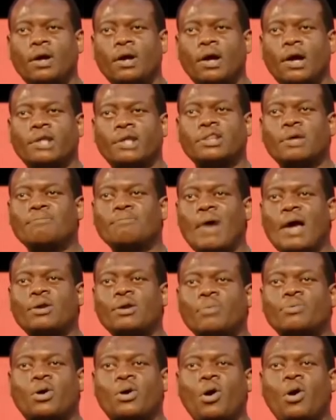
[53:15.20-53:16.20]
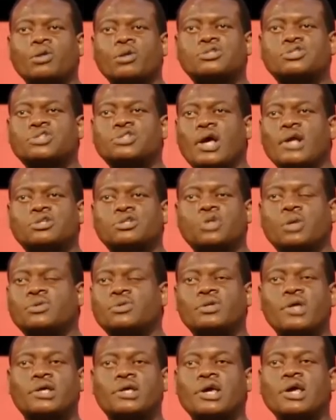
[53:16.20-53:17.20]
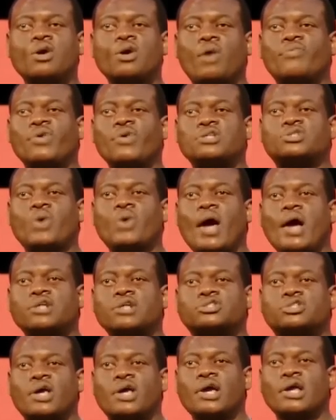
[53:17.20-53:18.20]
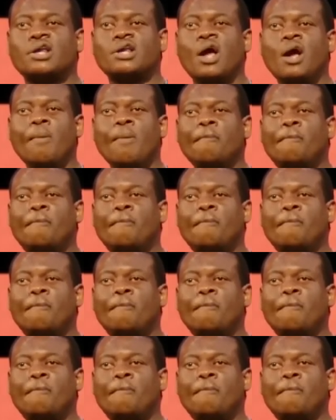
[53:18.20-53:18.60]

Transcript: And the man of God sent unto the king of Israel, saying,